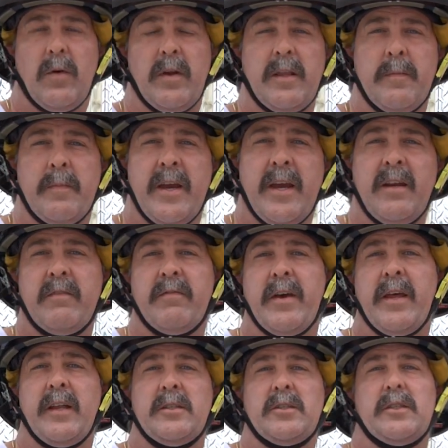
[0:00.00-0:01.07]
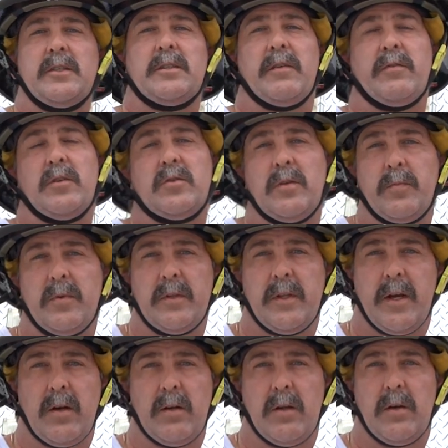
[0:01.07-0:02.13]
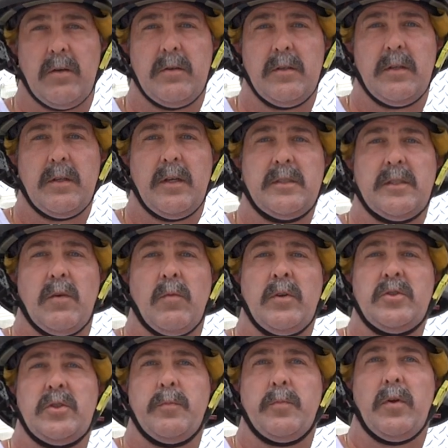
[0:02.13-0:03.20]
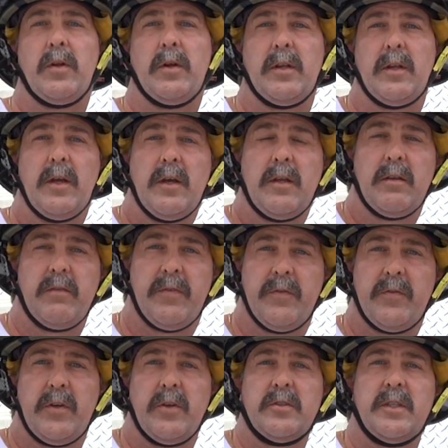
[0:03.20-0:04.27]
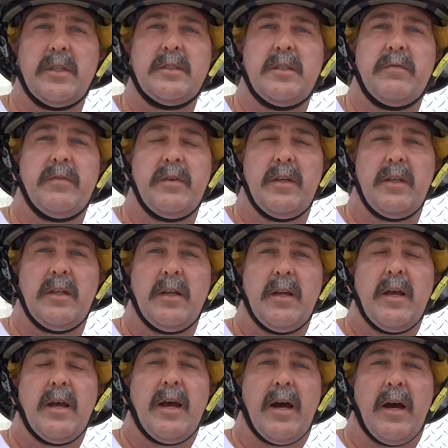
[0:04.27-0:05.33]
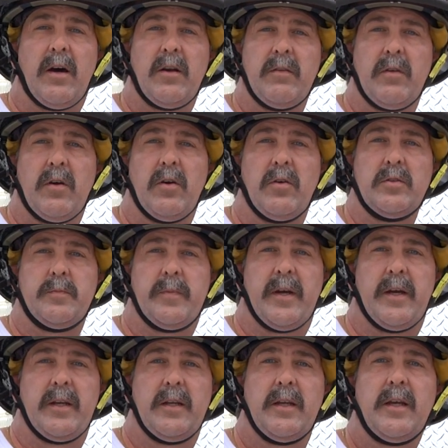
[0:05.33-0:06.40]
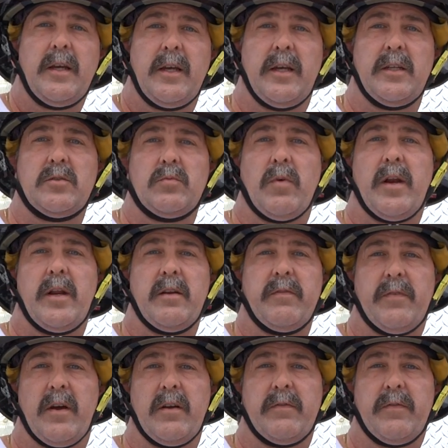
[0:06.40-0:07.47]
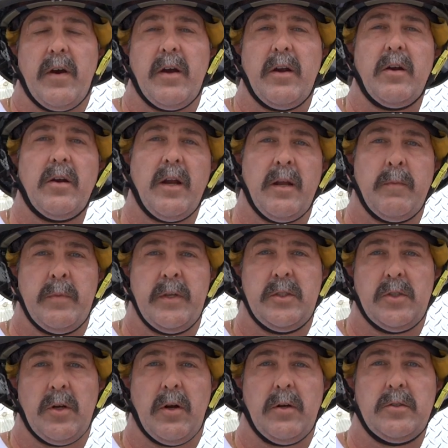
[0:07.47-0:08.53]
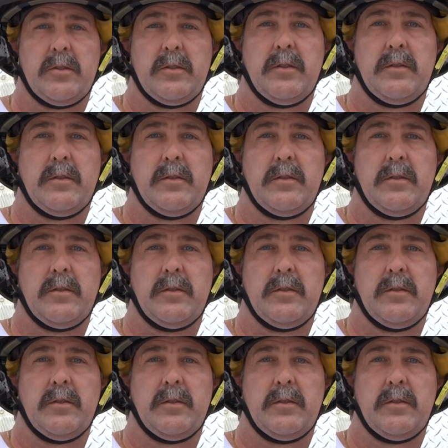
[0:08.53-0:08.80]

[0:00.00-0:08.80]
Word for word: One of the main advantages of the triple layer load is that once you pull it the 50 or 60 feet out of the hose bed, it's ready to fight fire and be charged.